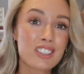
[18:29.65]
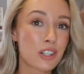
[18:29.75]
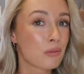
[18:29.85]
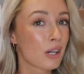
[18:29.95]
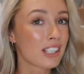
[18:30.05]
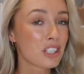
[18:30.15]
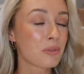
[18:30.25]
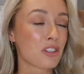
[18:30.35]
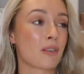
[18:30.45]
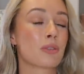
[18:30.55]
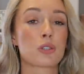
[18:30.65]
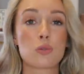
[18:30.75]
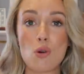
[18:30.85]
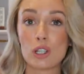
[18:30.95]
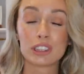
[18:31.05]
Don't worry, these pyjamas will
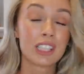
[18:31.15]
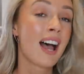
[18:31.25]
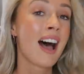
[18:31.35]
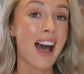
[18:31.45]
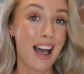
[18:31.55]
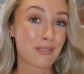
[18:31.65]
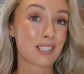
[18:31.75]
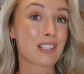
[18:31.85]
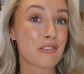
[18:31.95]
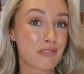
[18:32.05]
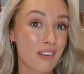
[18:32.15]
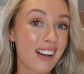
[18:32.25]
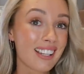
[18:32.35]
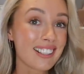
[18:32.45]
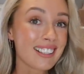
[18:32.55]
wash absolutely
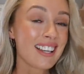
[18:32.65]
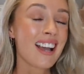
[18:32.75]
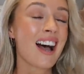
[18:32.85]
fine.